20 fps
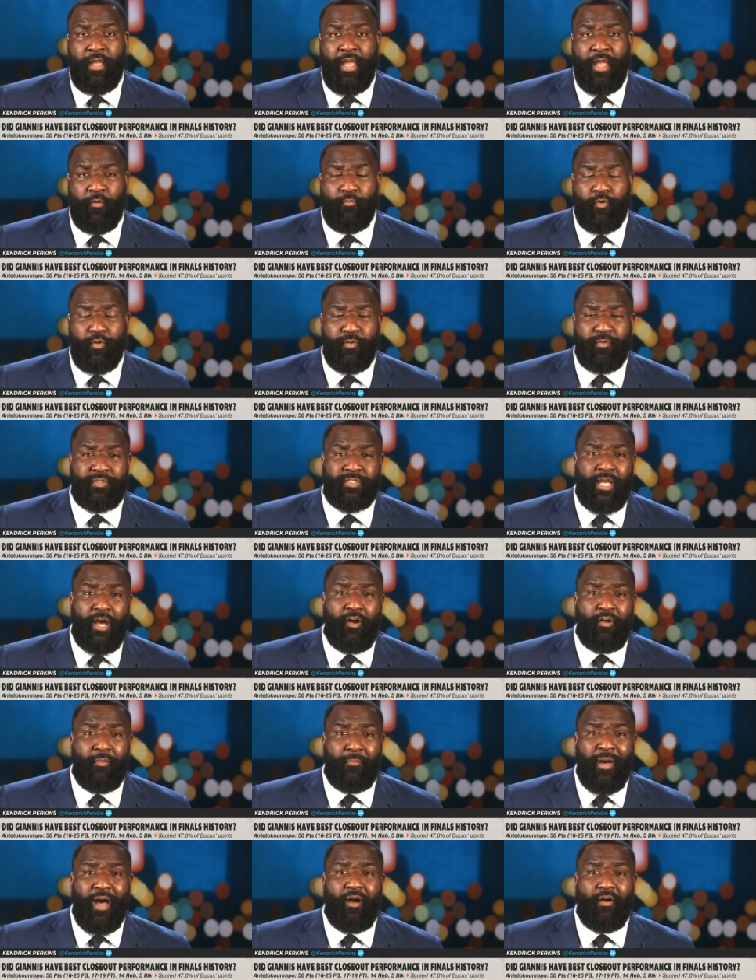and when you
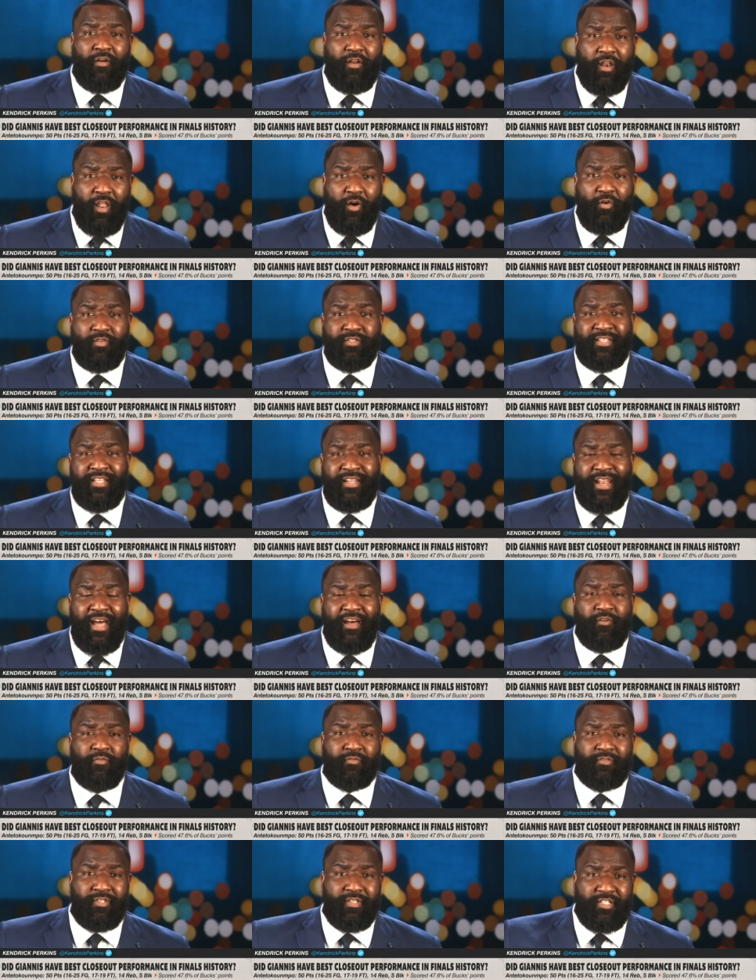talk about closing
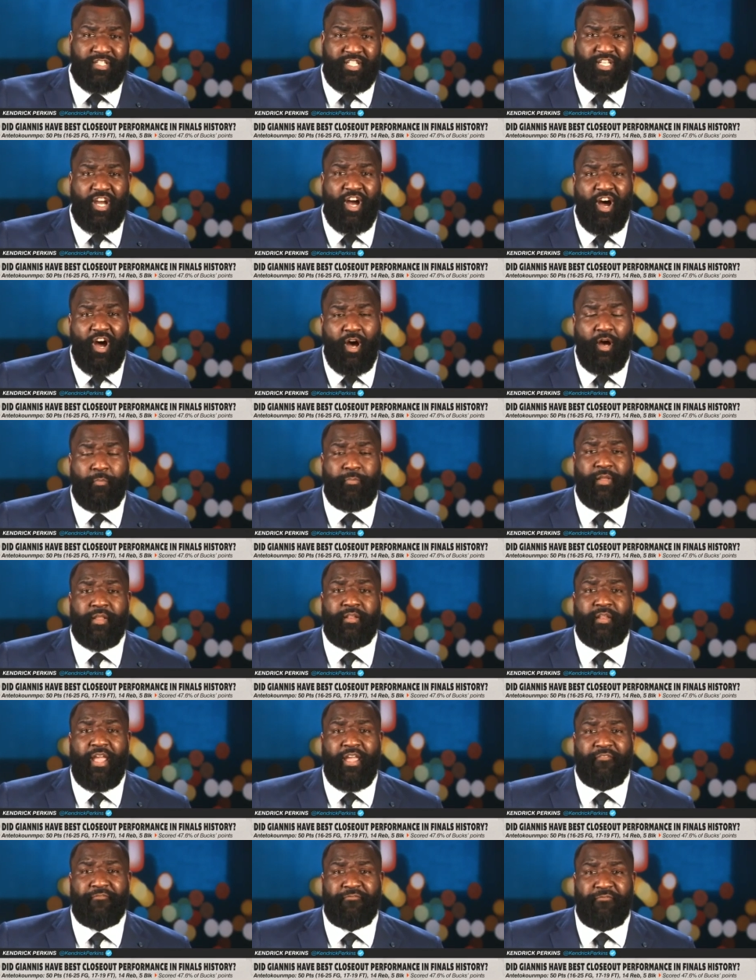out the job
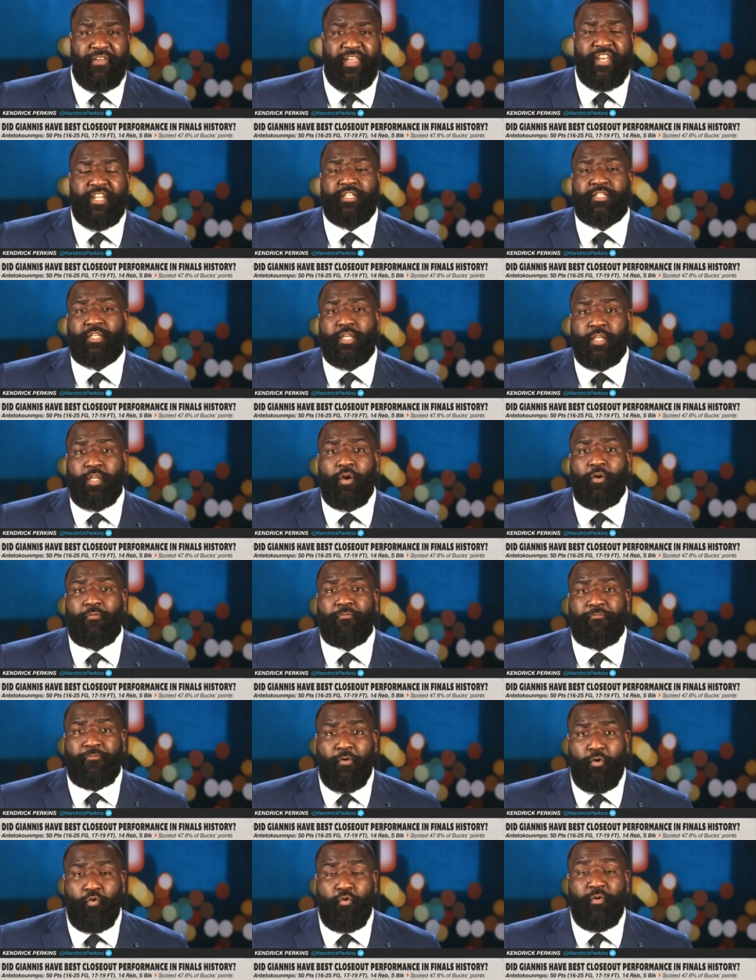and, and finishing your
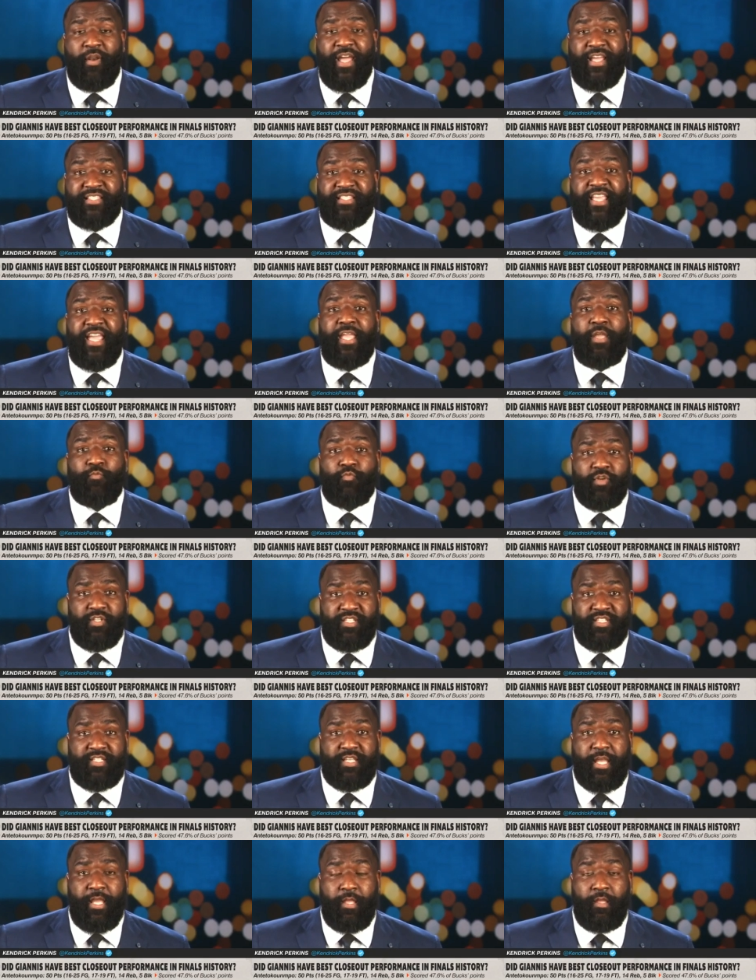food, as he would
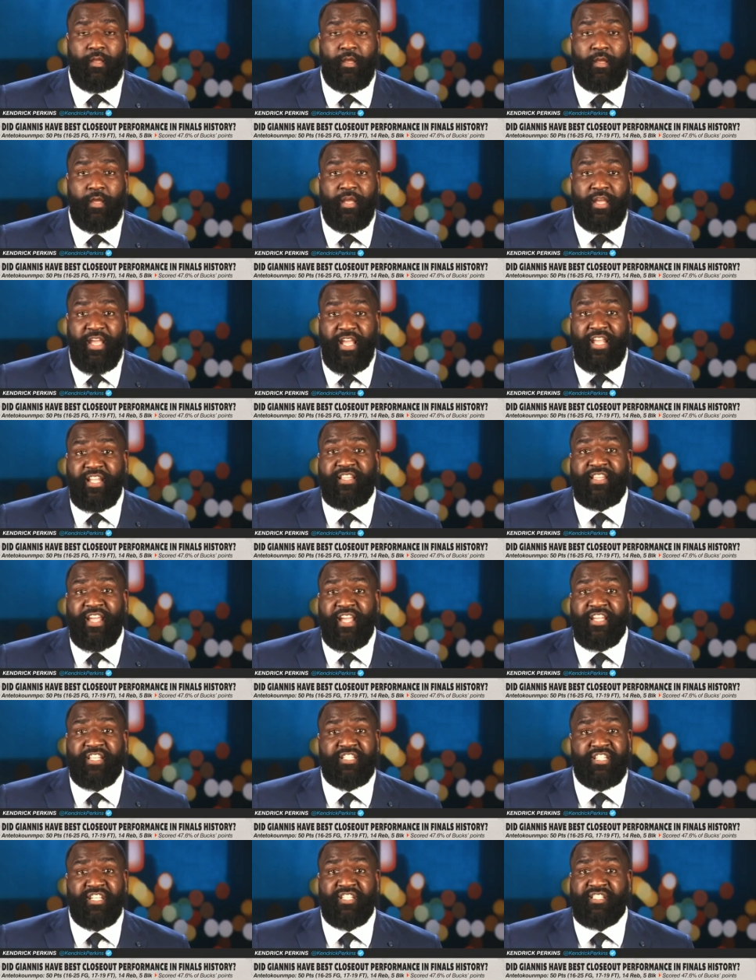say, he
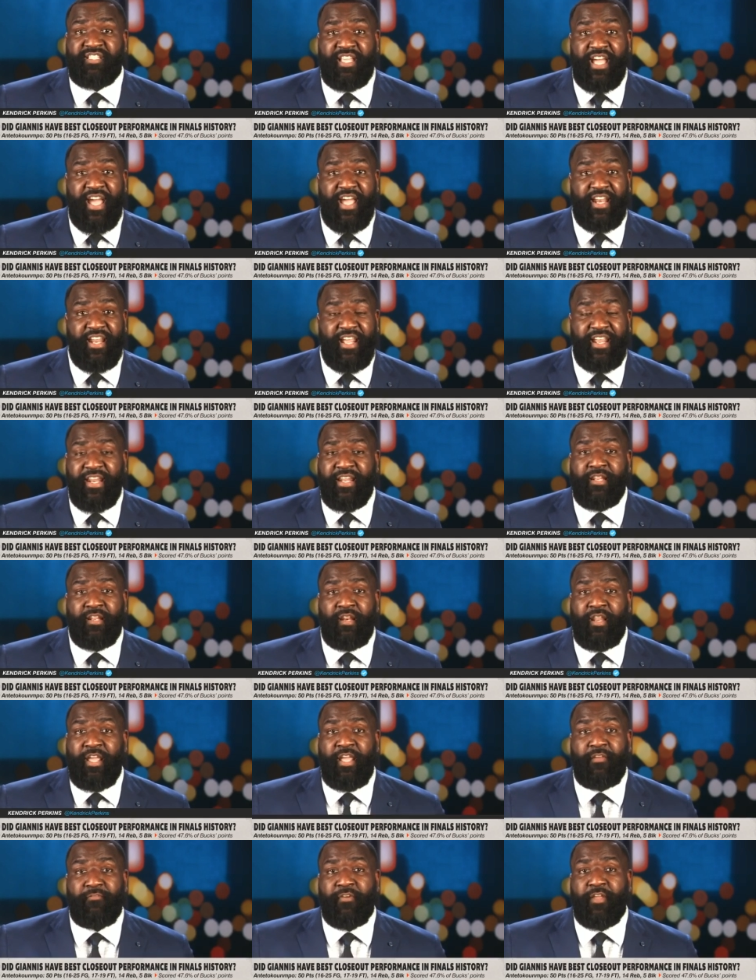did just that. He didn't
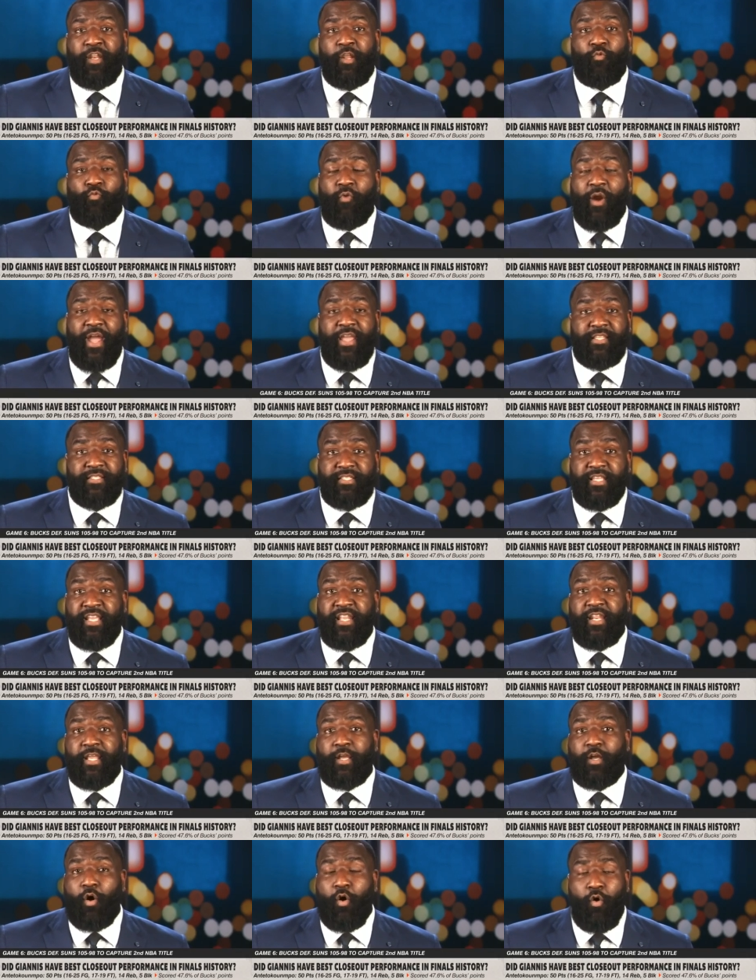leave any rice,
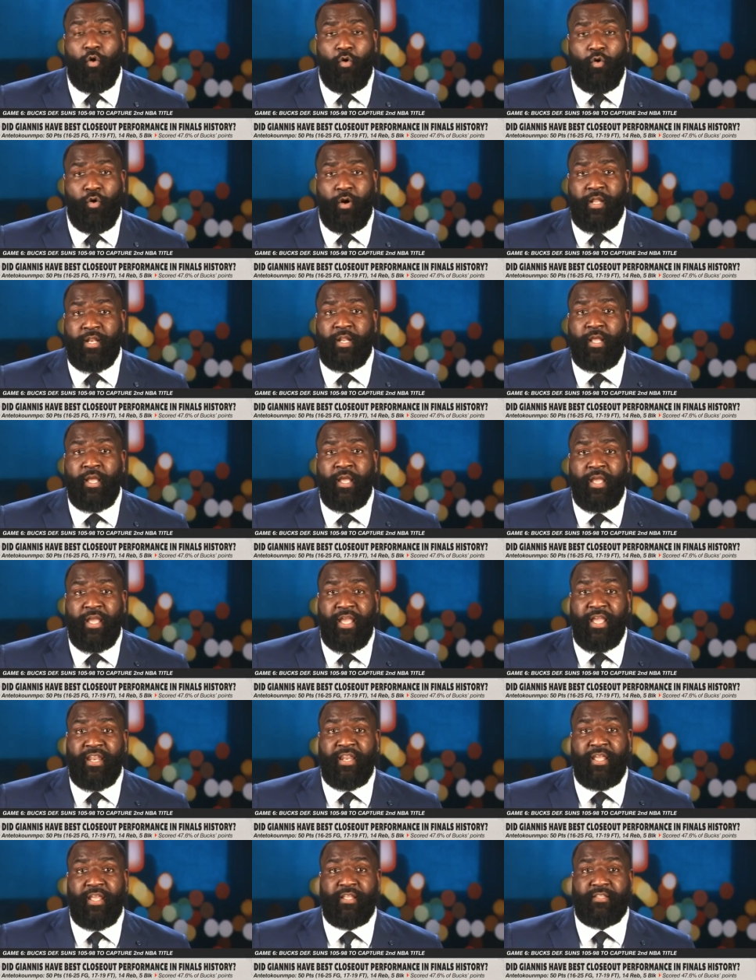any corn,
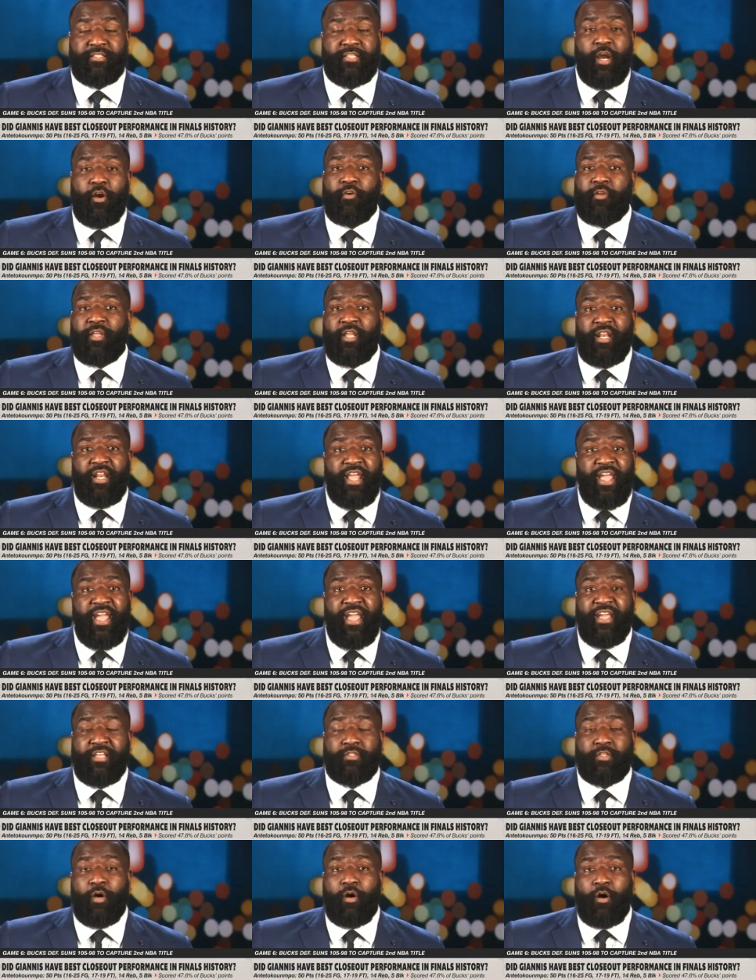any turkey
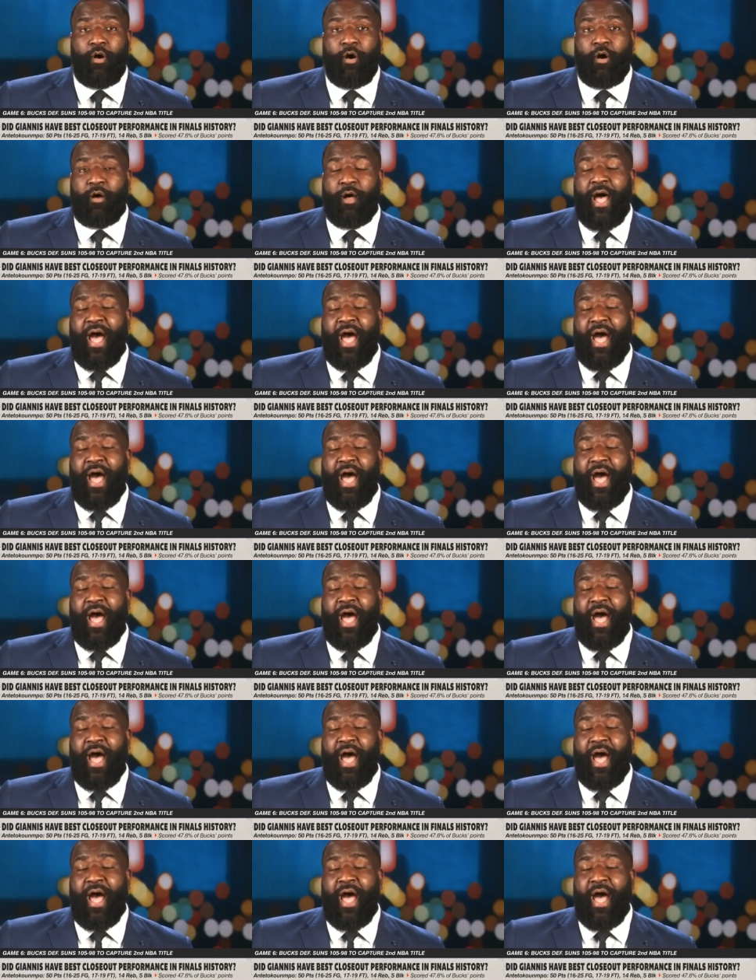legs or, or,